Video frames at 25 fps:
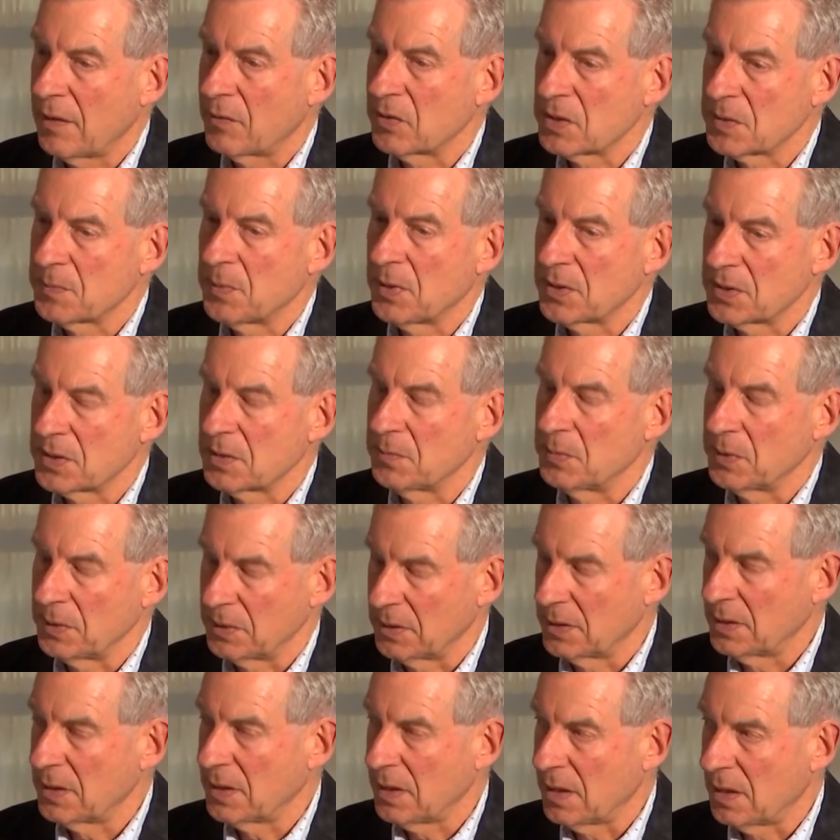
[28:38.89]
our
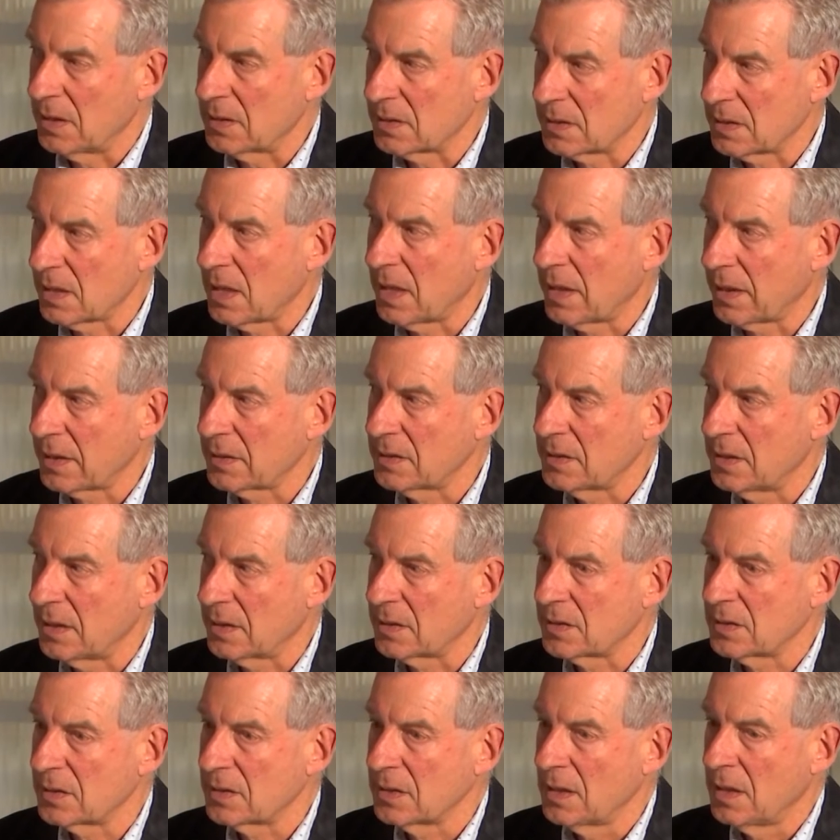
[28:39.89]
responsibility as
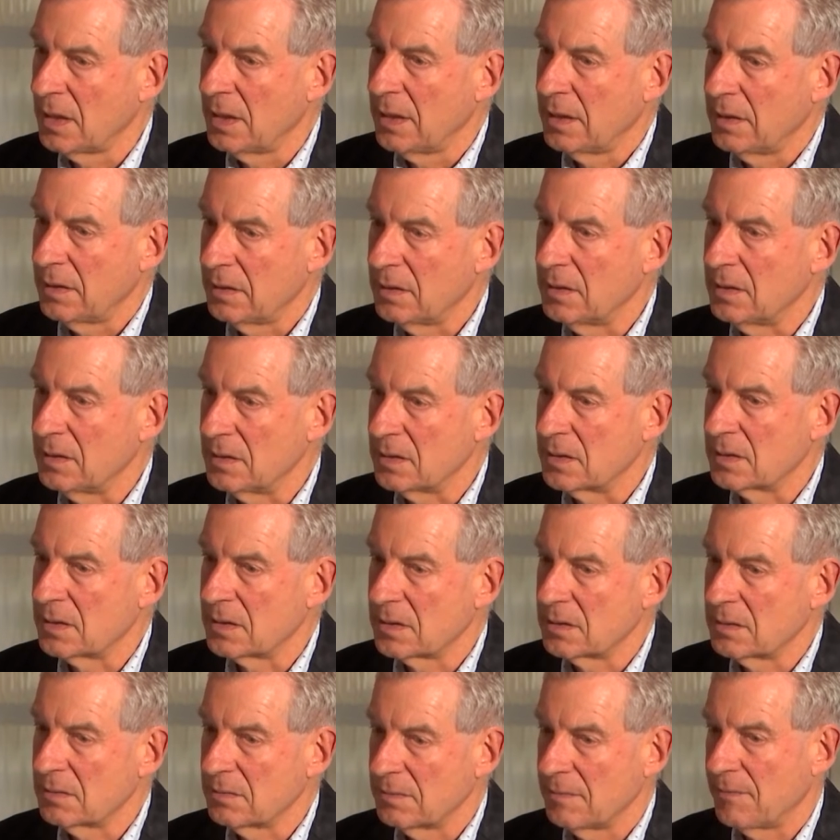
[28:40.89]
architects
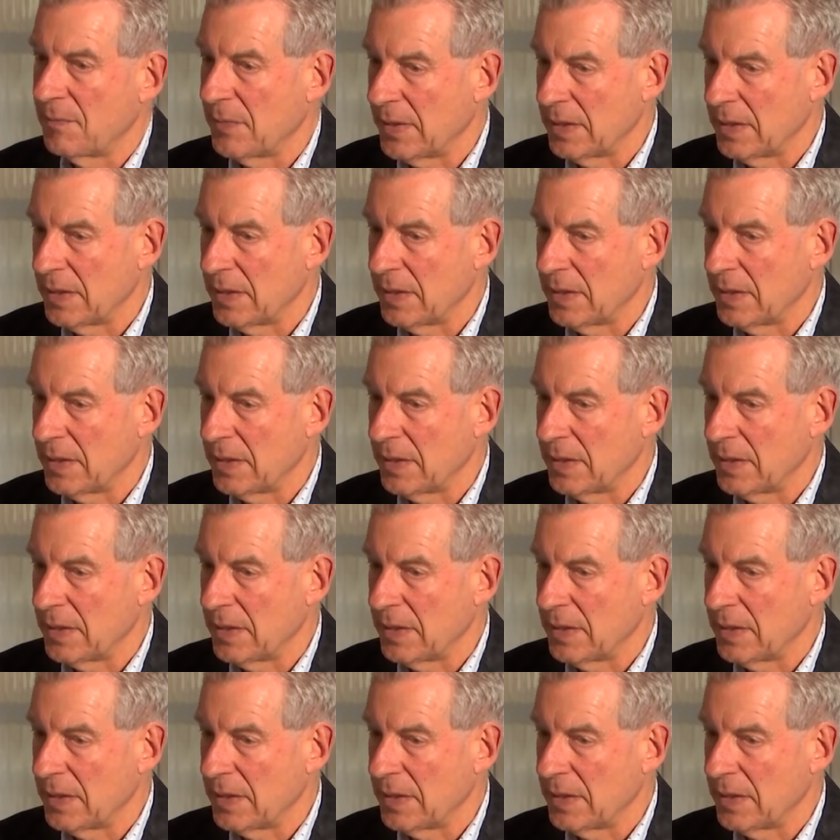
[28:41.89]
is